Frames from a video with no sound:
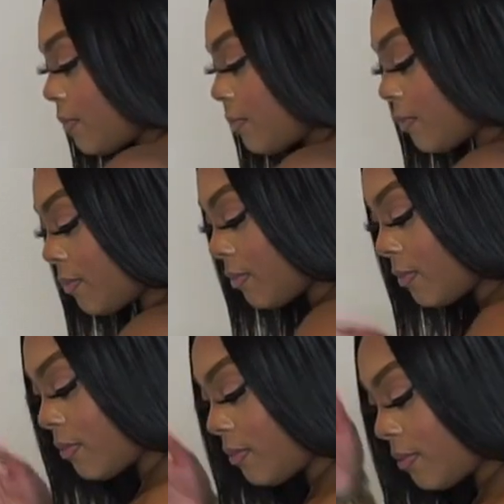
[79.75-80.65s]

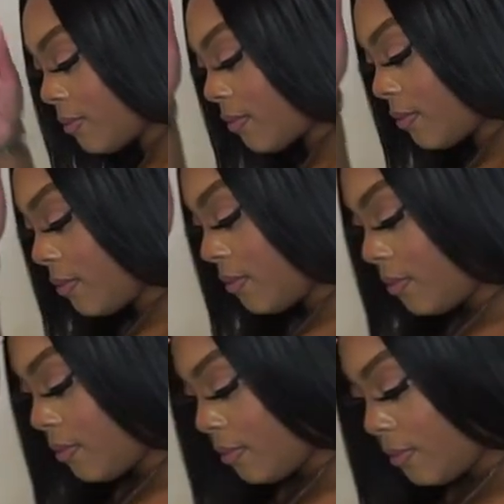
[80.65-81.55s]

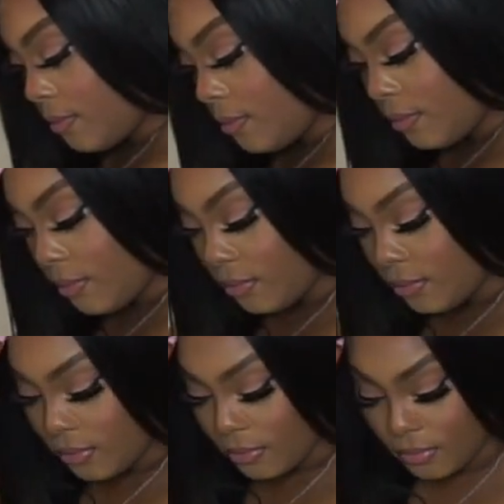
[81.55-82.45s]

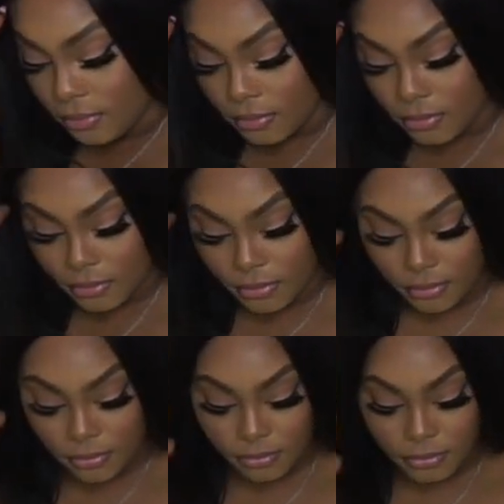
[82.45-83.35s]

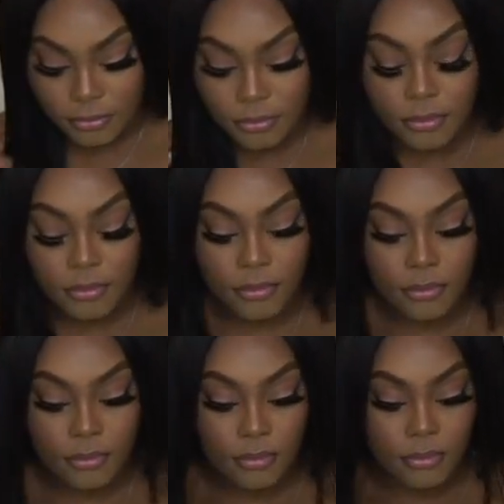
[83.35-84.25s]

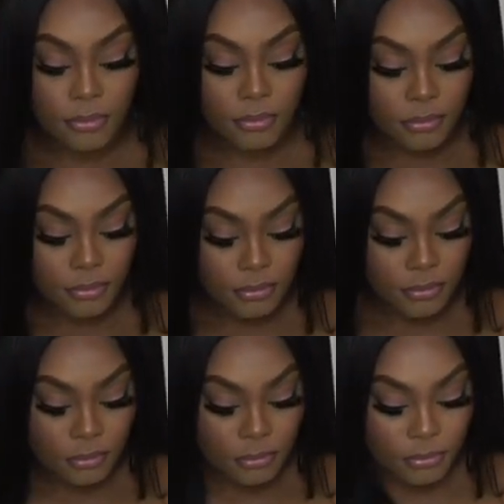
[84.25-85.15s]

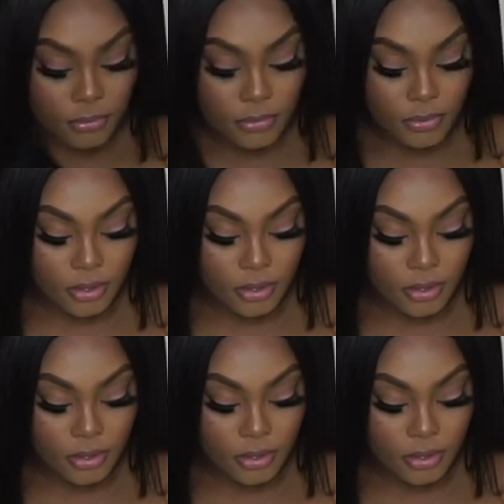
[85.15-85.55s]
Nothing is said.